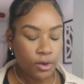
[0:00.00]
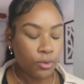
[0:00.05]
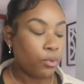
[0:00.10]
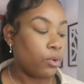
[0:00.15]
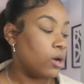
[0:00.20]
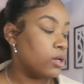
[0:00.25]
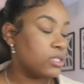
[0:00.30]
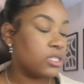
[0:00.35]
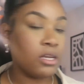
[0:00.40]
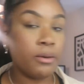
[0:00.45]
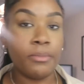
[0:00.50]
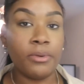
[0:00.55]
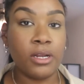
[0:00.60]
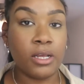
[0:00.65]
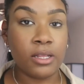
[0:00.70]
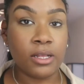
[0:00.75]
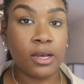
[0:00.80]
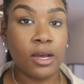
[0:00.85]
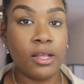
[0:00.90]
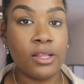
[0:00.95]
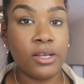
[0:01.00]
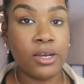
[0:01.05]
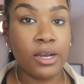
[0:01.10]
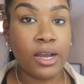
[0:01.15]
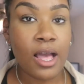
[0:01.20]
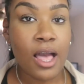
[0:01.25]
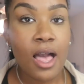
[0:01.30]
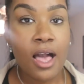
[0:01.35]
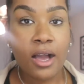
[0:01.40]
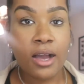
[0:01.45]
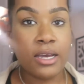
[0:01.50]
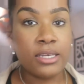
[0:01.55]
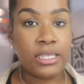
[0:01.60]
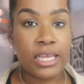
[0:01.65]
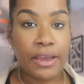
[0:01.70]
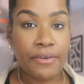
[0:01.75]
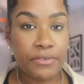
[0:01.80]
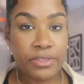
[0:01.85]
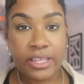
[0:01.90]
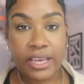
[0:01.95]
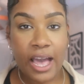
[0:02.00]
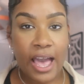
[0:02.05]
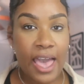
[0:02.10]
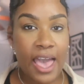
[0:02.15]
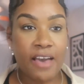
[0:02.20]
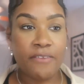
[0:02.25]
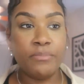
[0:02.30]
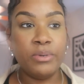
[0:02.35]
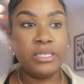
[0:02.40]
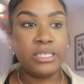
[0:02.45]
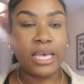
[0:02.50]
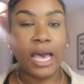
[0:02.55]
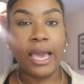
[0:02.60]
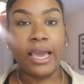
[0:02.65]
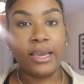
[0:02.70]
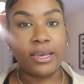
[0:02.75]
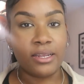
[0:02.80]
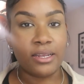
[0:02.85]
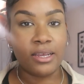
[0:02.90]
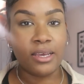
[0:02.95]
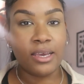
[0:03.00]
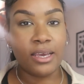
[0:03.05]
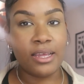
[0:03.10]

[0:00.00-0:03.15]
Well, some another color. Because everything I have be tight.